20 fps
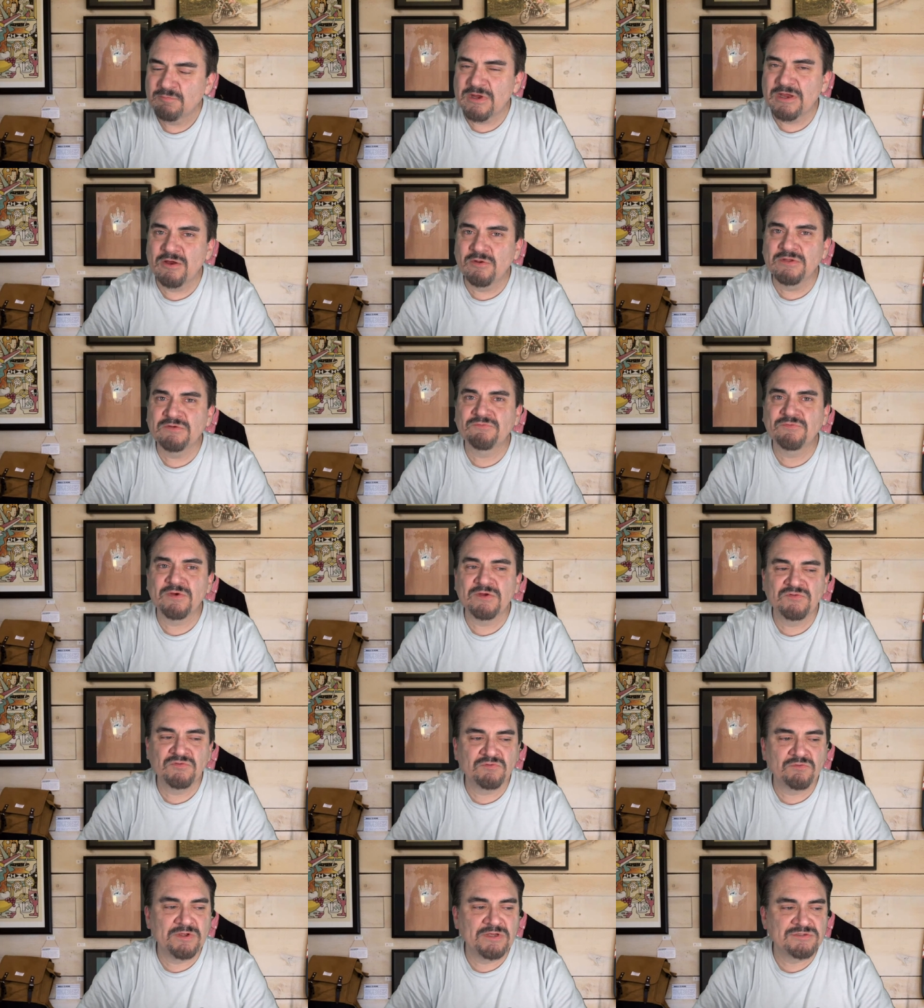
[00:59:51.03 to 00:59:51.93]
my only
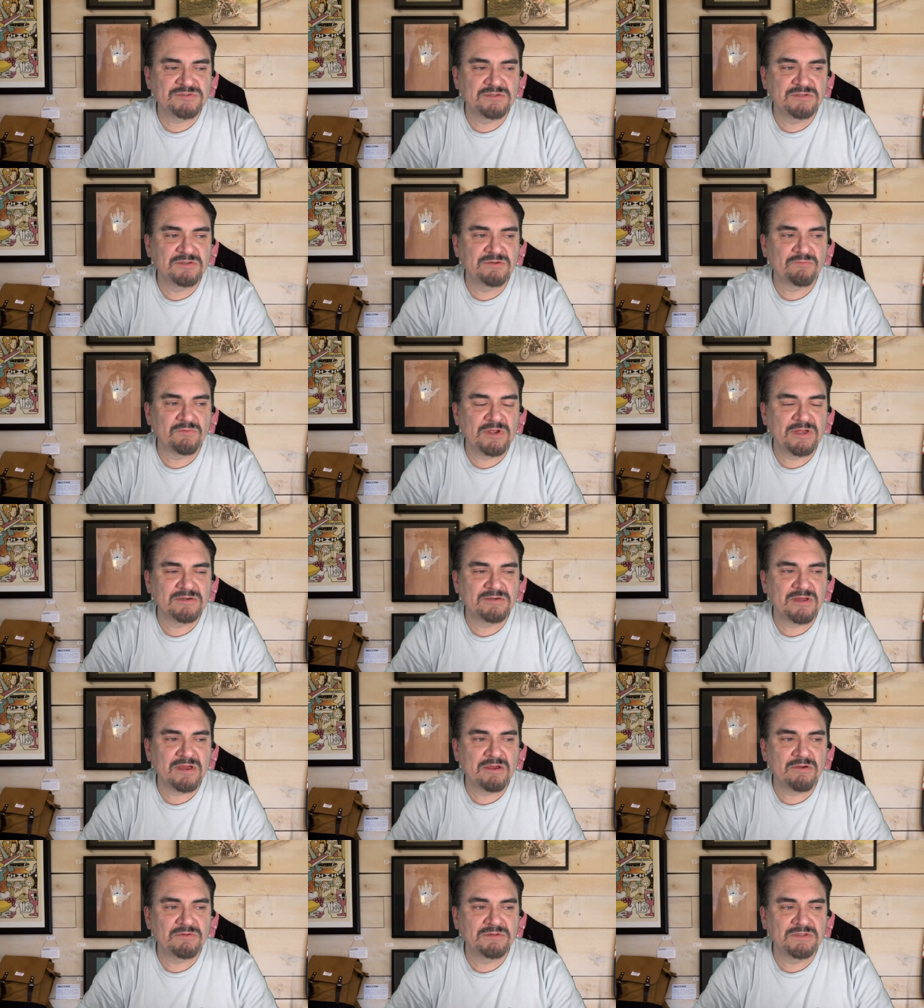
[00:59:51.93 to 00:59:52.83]
frustration right
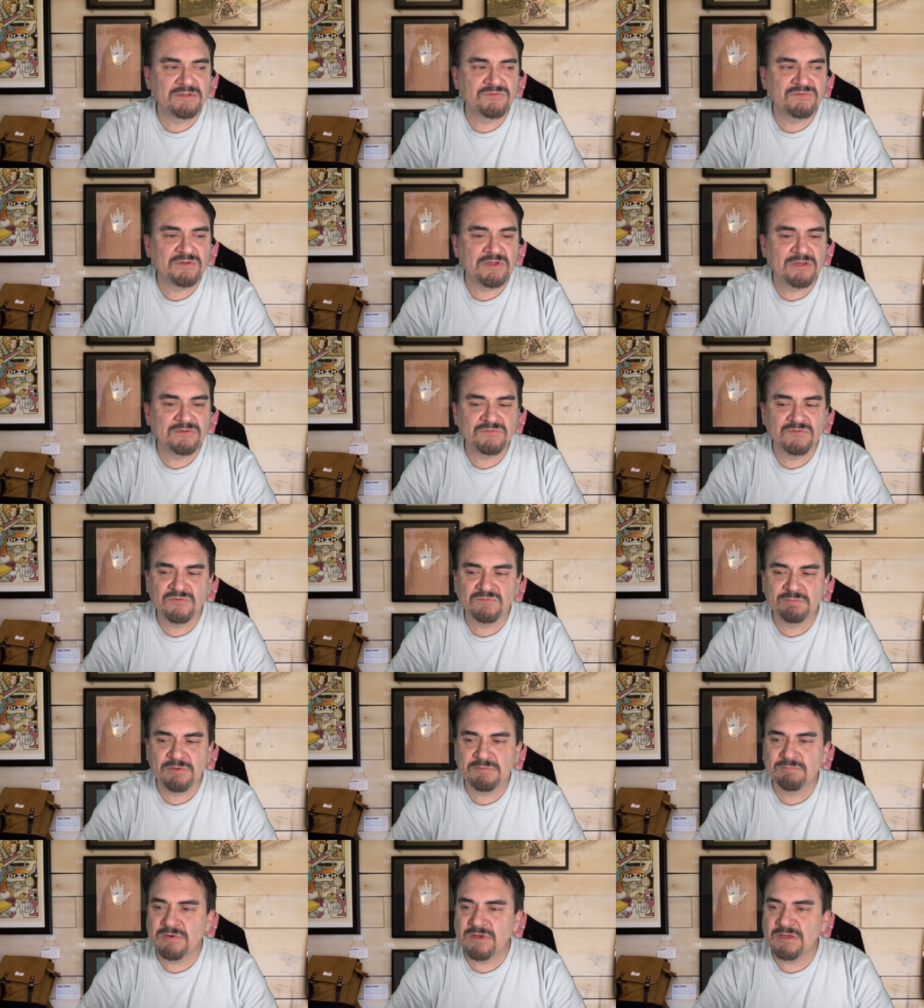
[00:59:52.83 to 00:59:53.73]
now in these days has
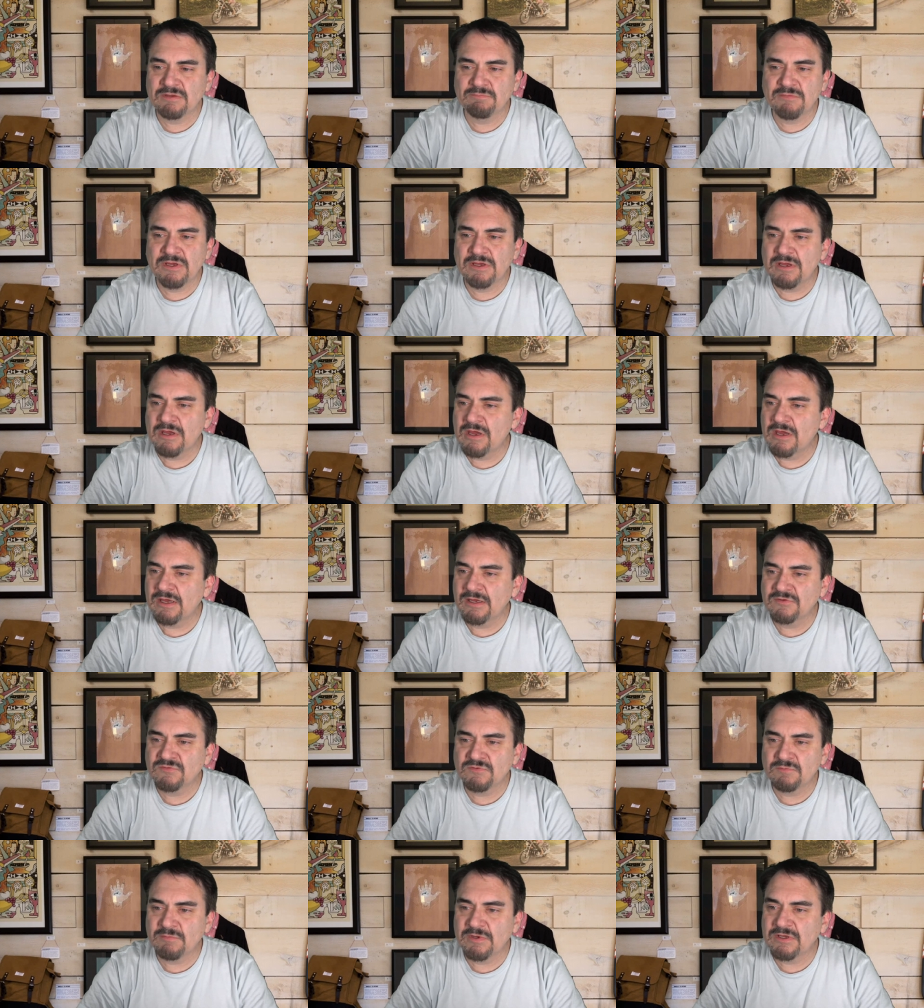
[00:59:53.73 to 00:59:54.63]
been my
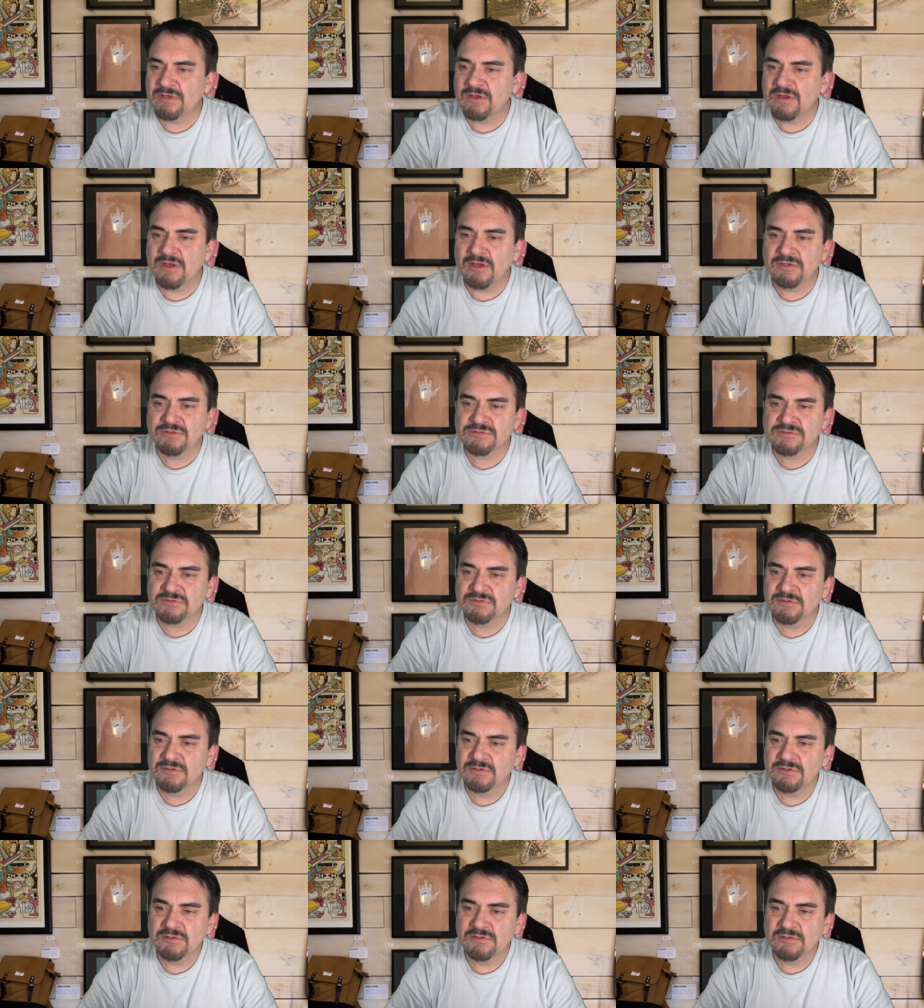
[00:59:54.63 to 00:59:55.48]
eyes. Oh my gosh.